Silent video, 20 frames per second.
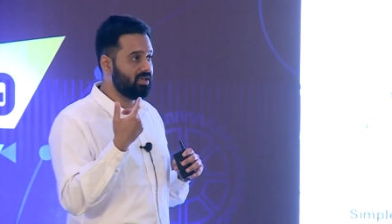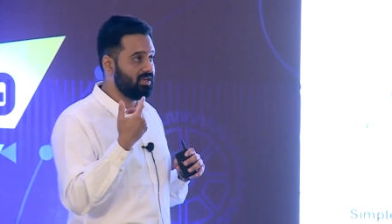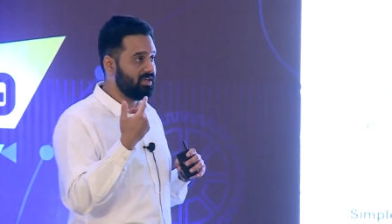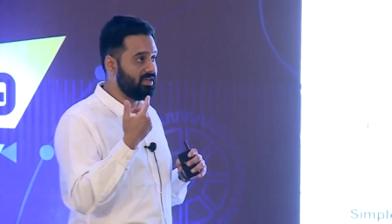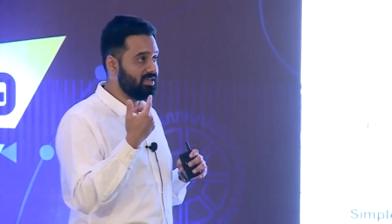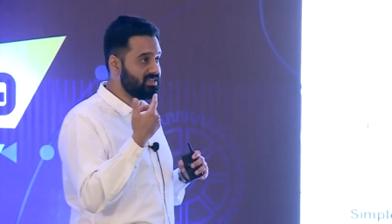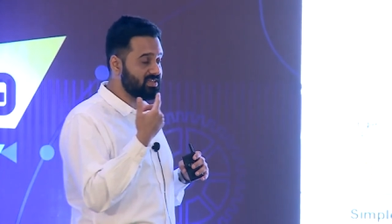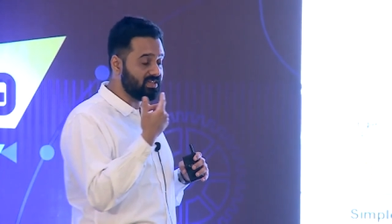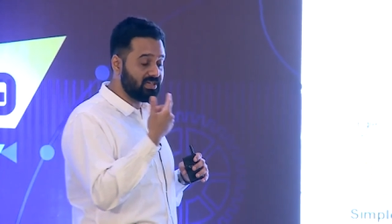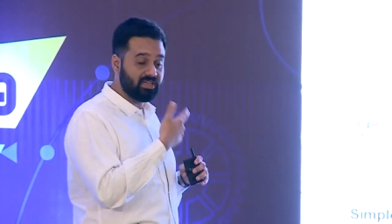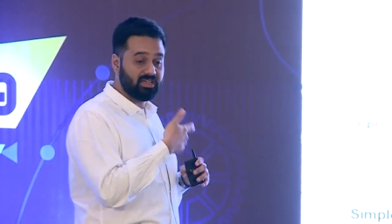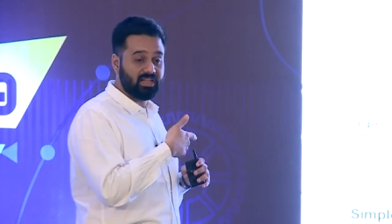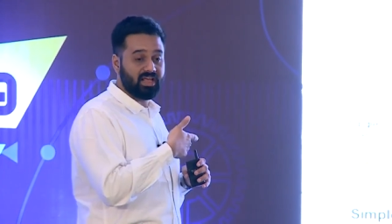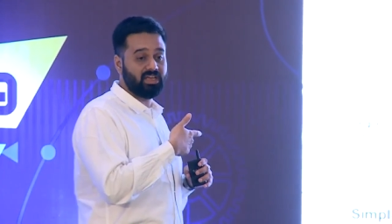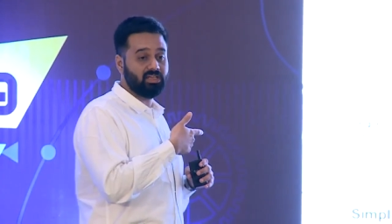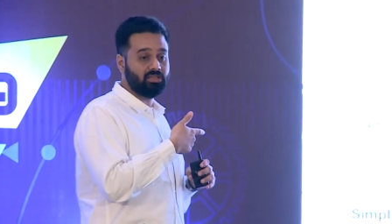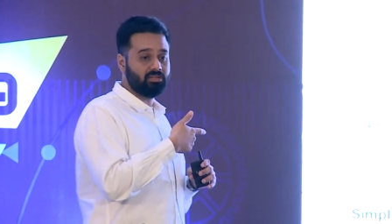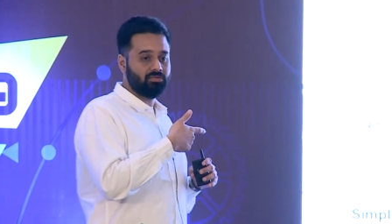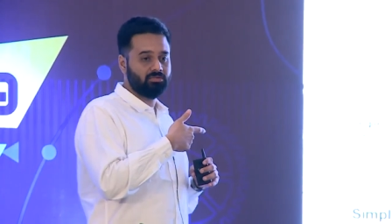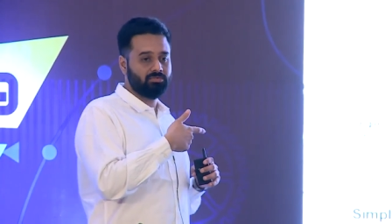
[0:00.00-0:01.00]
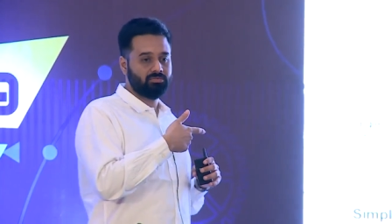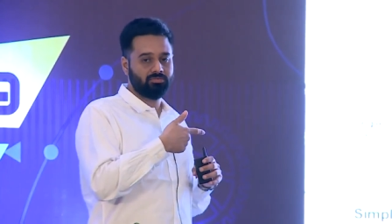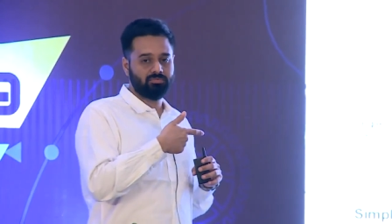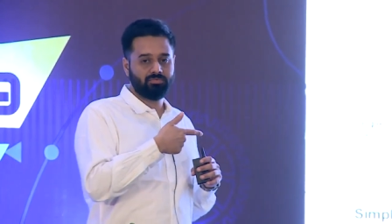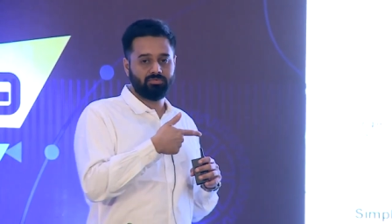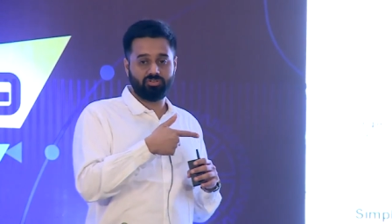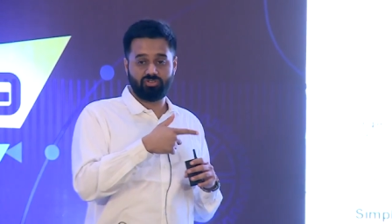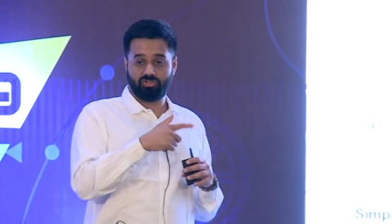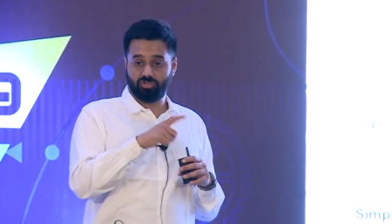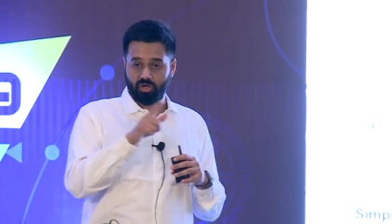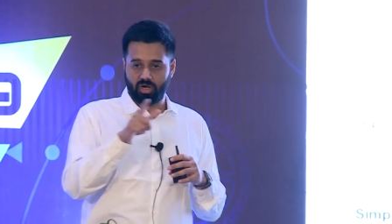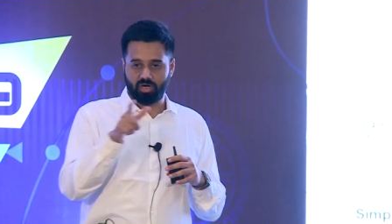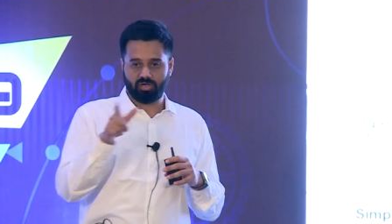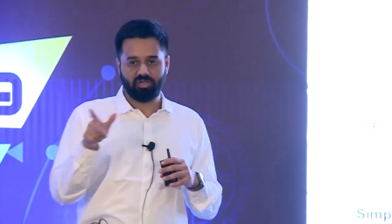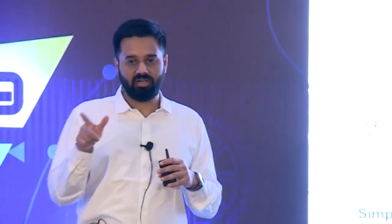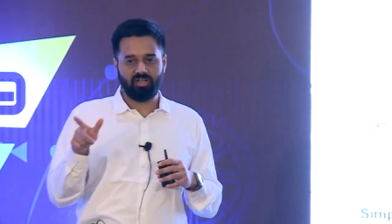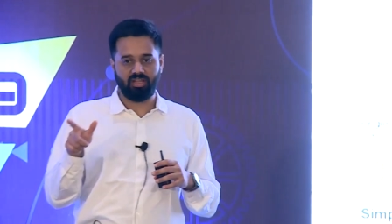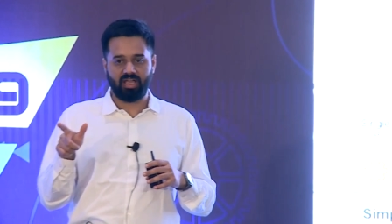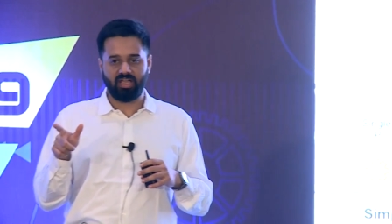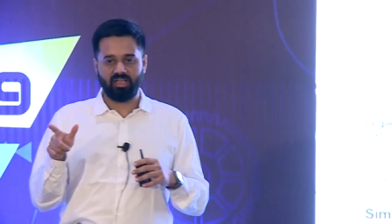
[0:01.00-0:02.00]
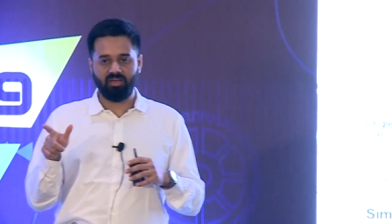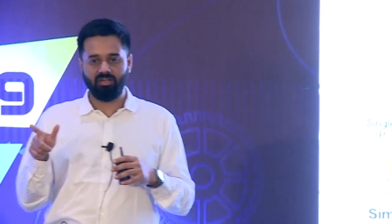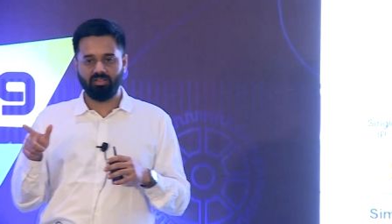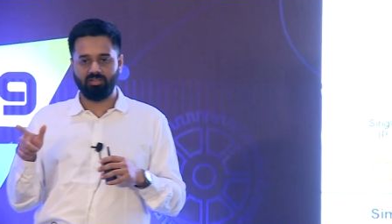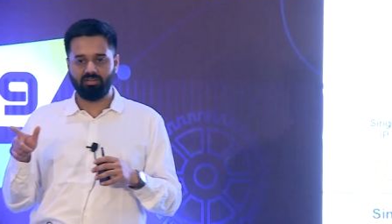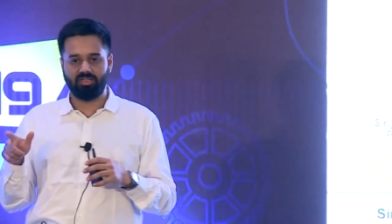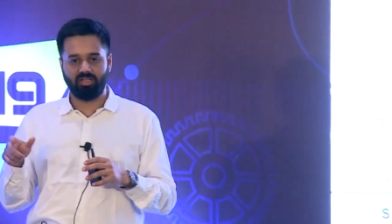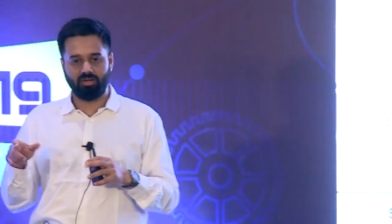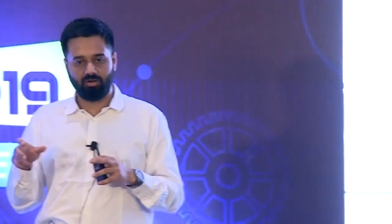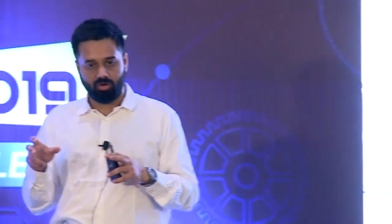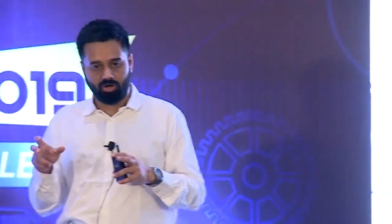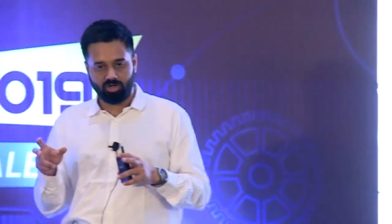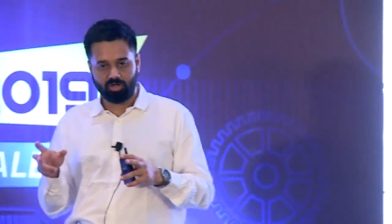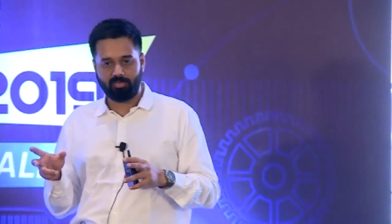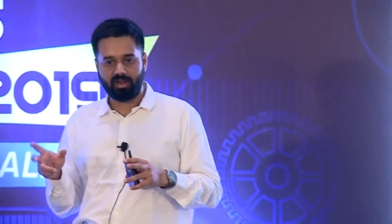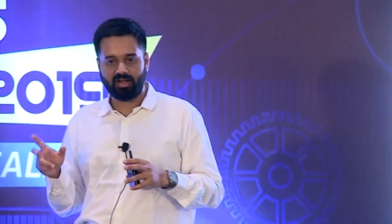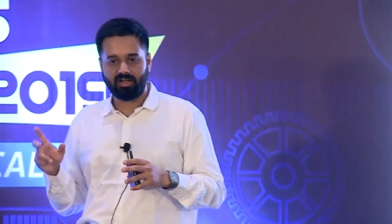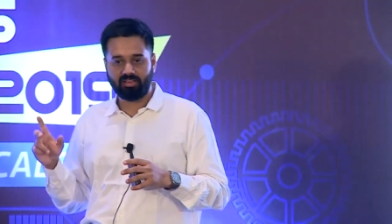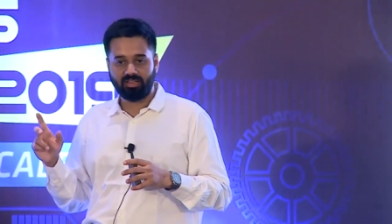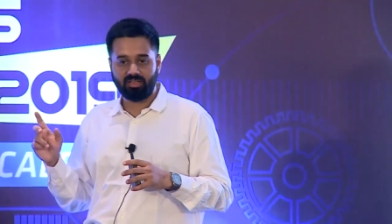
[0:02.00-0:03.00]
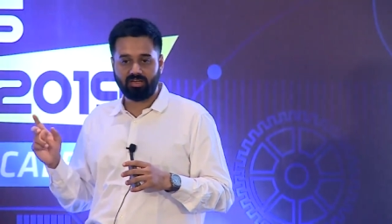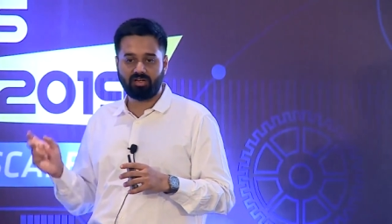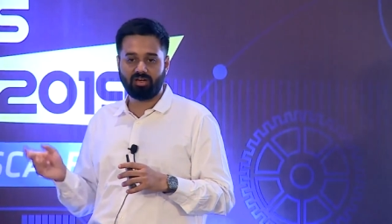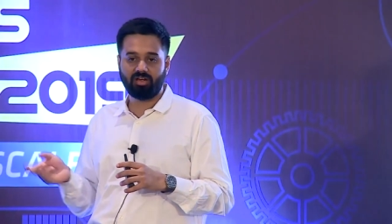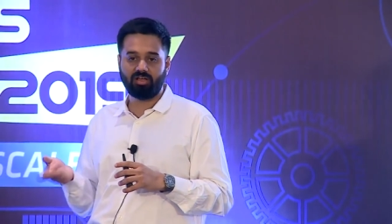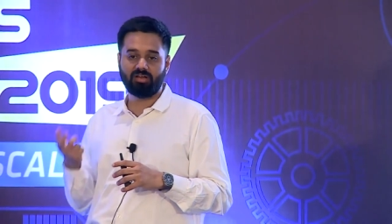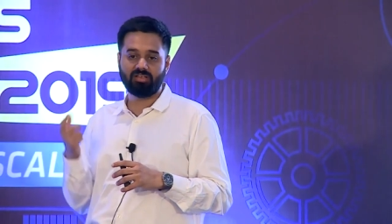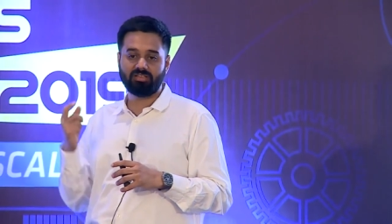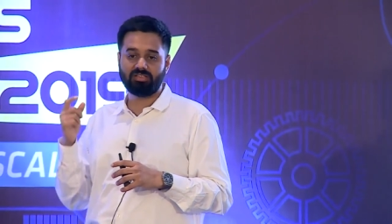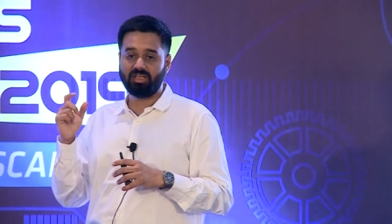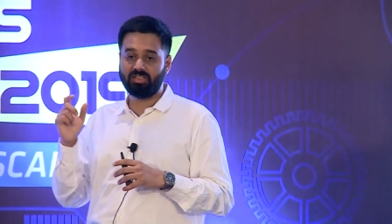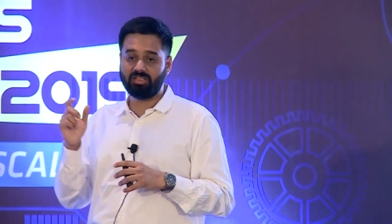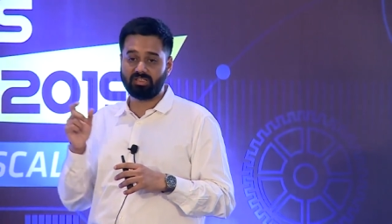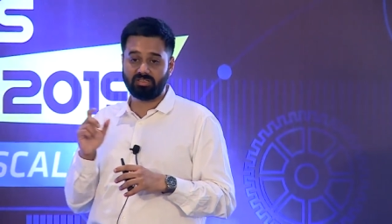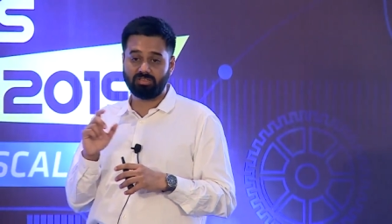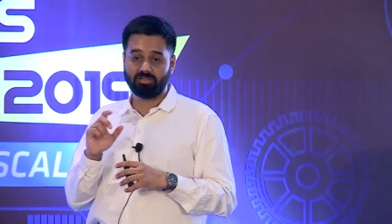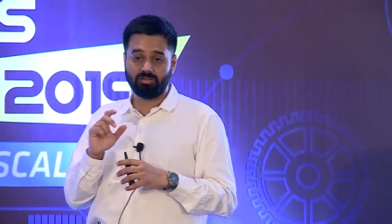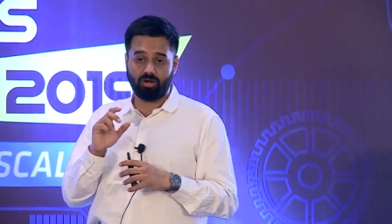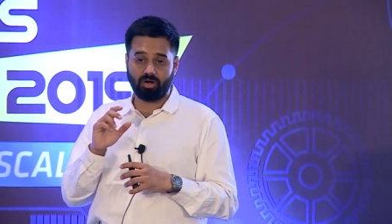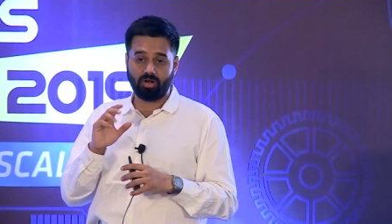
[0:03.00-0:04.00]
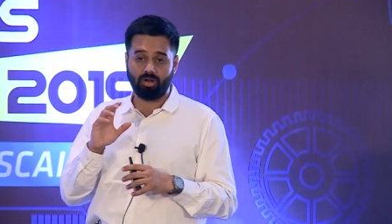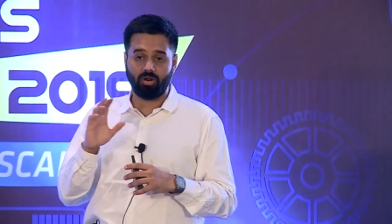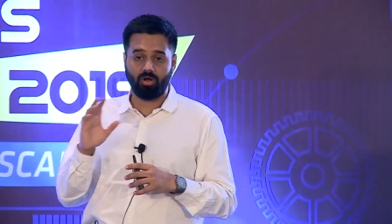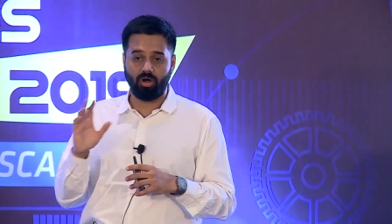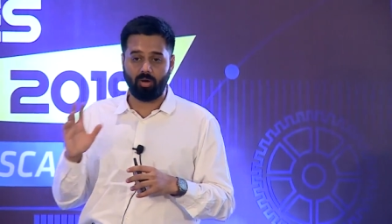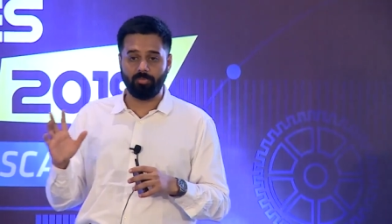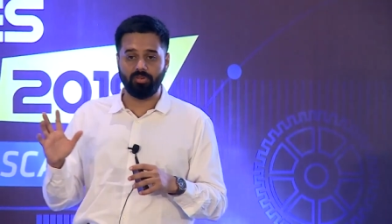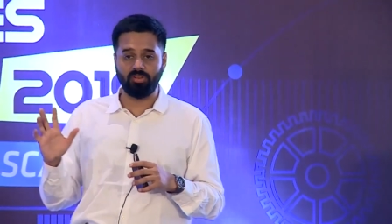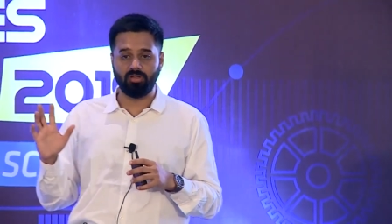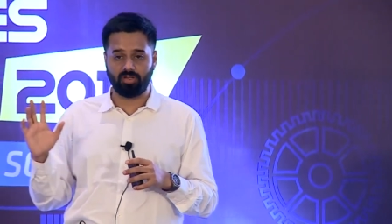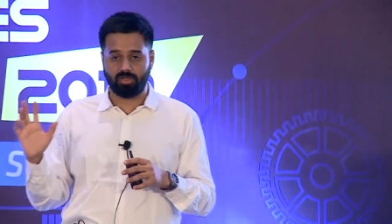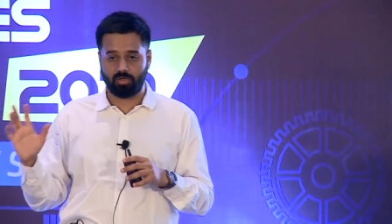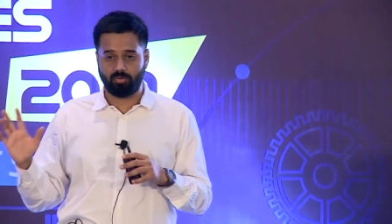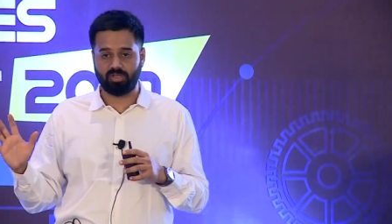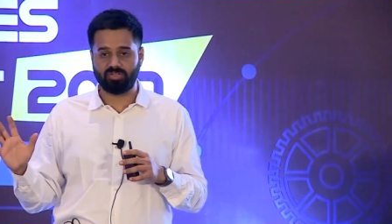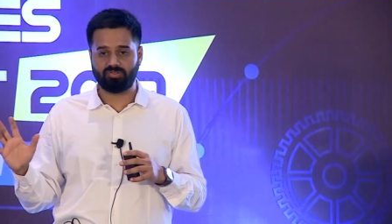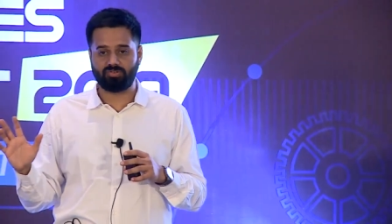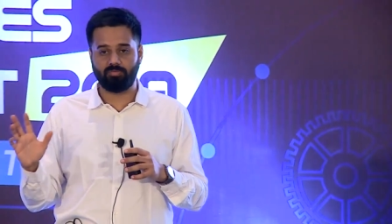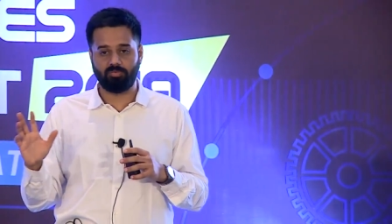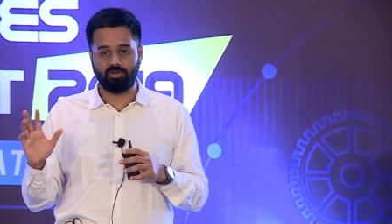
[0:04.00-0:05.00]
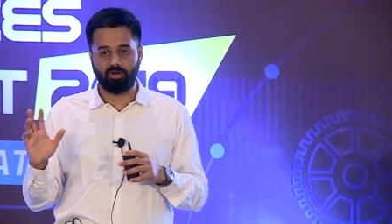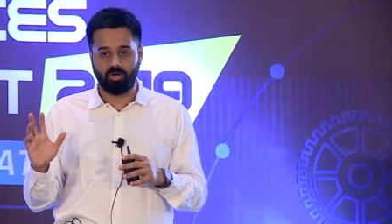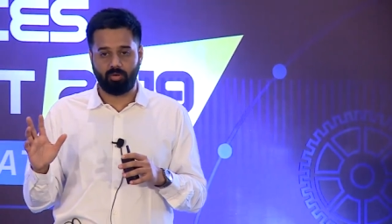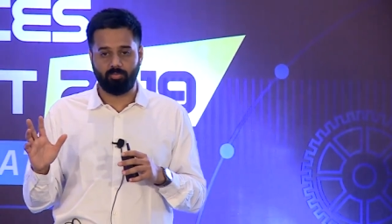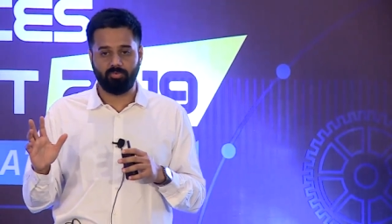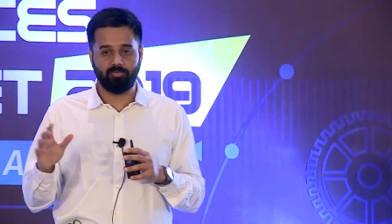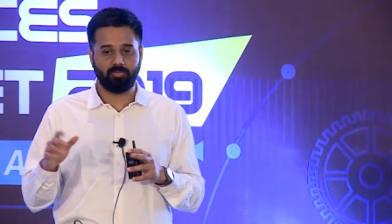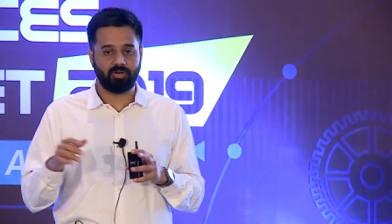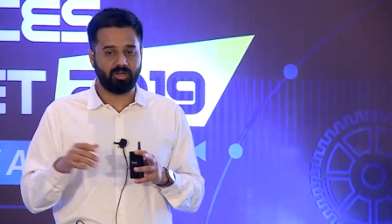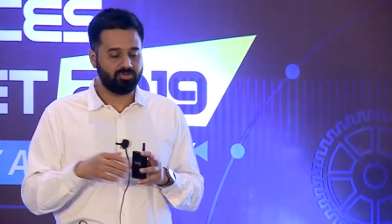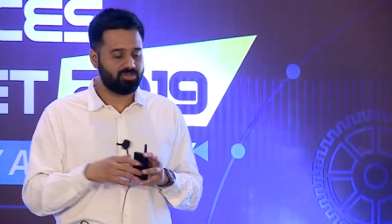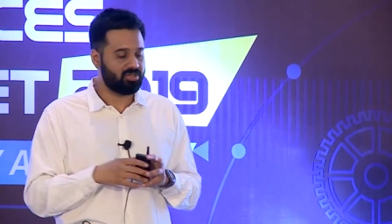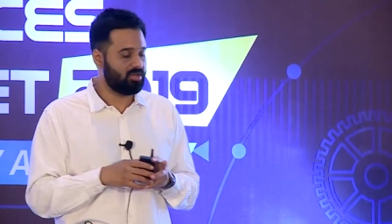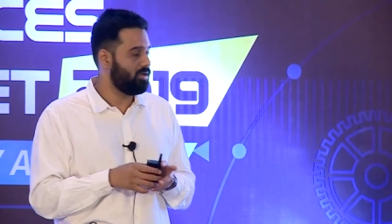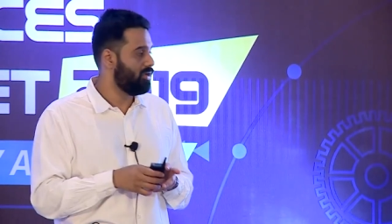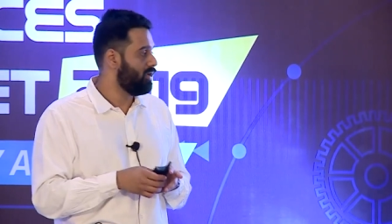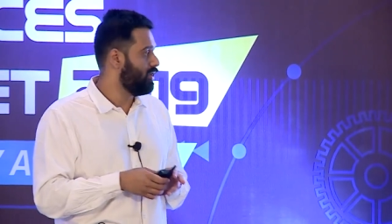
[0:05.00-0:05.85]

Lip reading: is it in line? It's not in line, then automatically trigger saying this is not a normal request from a normal browser.